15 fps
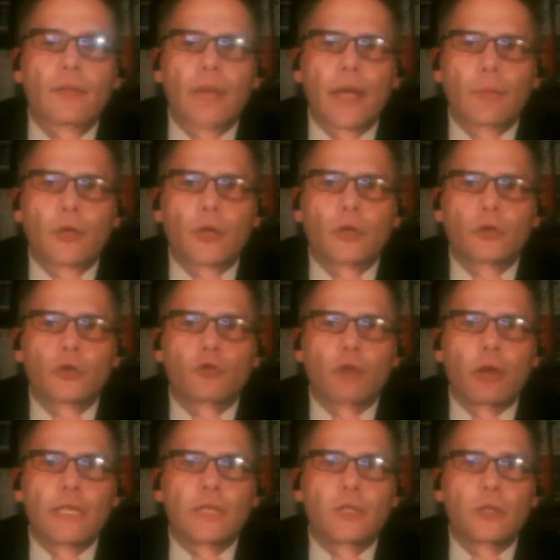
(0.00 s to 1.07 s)
they would have gone
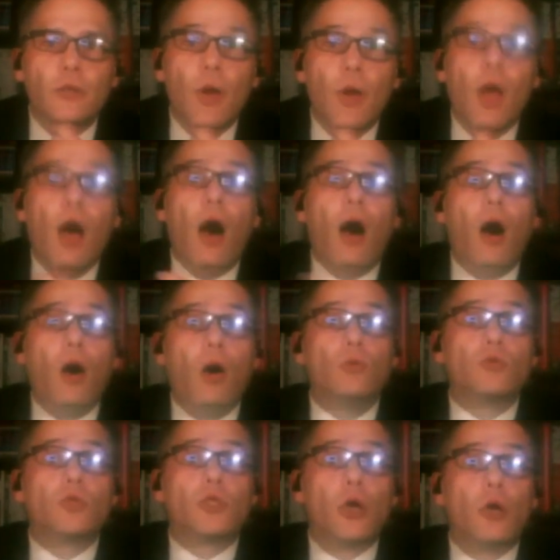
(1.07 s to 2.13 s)
straight to,
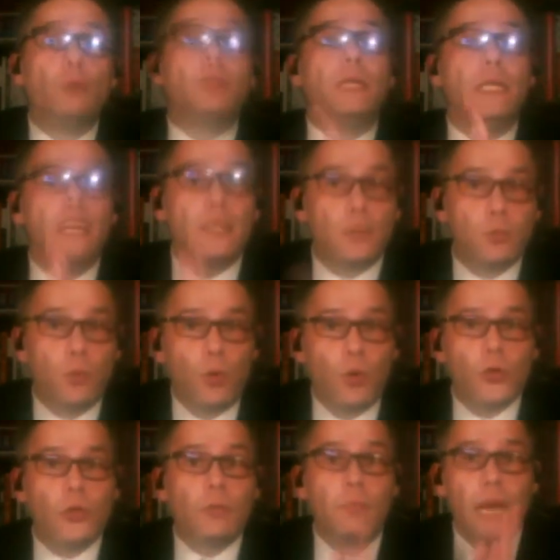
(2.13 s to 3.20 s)
oh, so Bernice
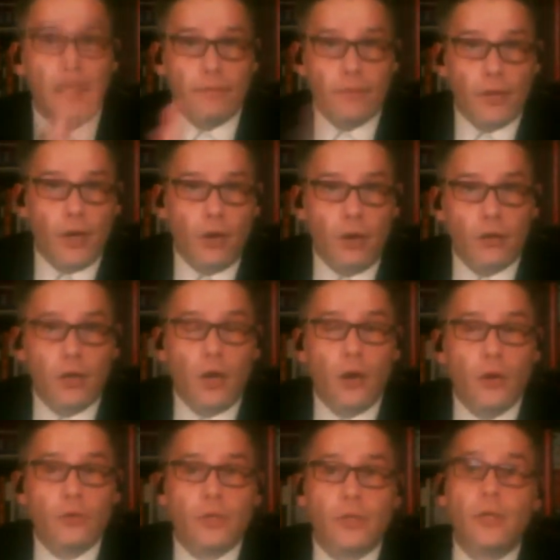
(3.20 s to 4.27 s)
Worden and Mary Ho-
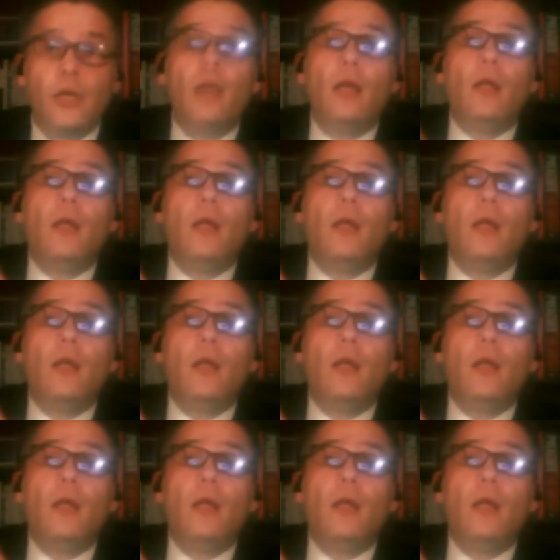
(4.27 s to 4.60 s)
Hogan,